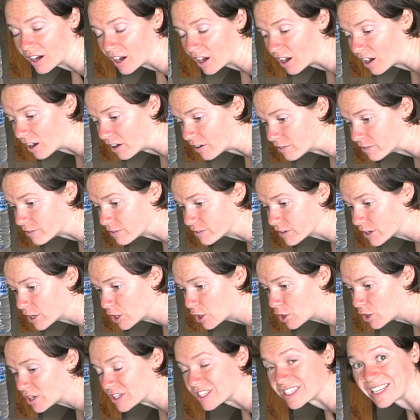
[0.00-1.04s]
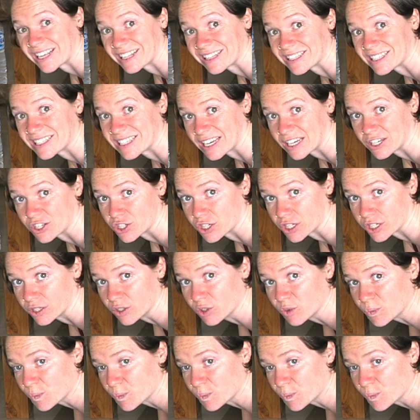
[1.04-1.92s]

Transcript: of sensation.